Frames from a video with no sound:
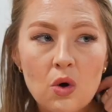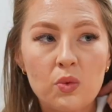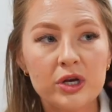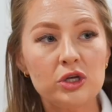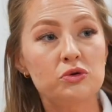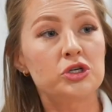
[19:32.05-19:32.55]

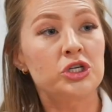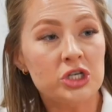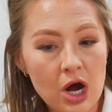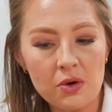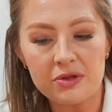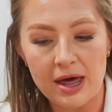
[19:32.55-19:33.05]
when you
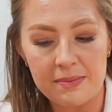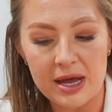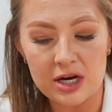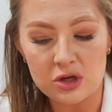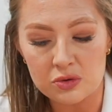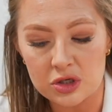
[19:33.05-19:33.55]
show them
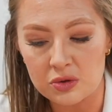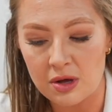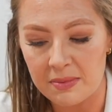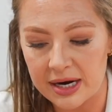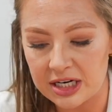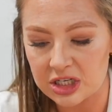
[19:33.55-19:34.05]
and you do the money